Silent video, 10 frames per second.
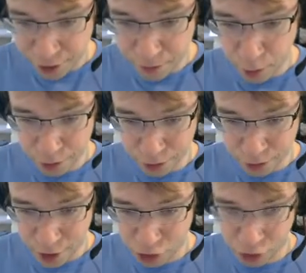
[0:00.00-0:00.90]
important
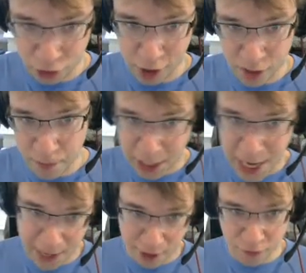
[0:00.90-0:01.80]
that just like the
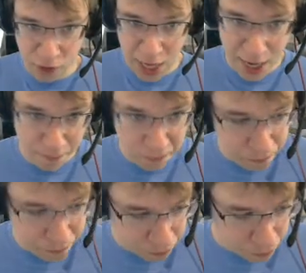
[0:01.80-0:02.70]
mechanics of the game
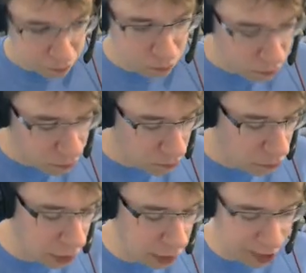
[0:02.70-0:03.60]

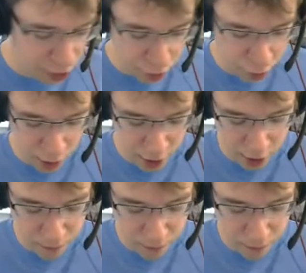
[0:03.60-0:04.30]
let you